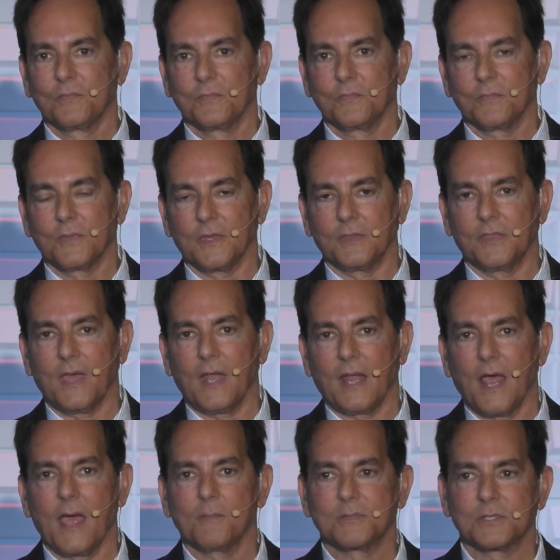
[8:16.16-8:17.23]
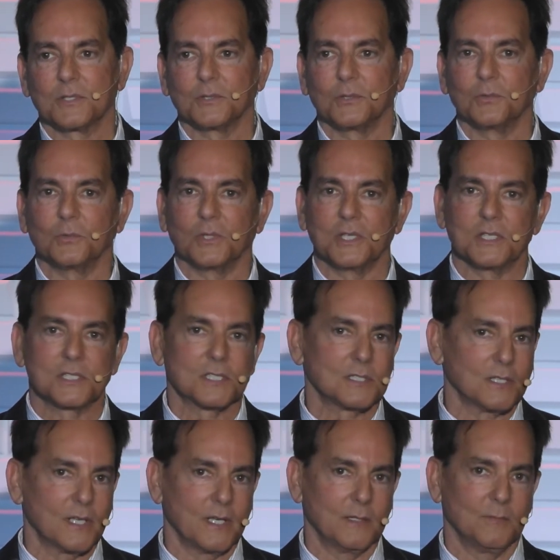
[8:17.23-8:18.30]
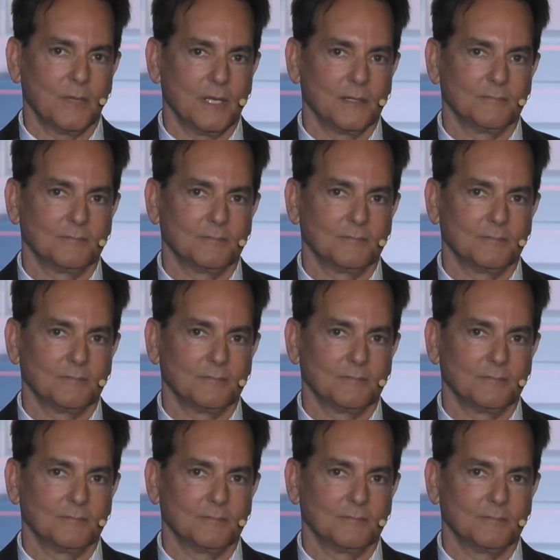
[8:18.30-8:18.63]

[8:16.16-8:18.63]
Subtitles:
that that absolutely slayed me.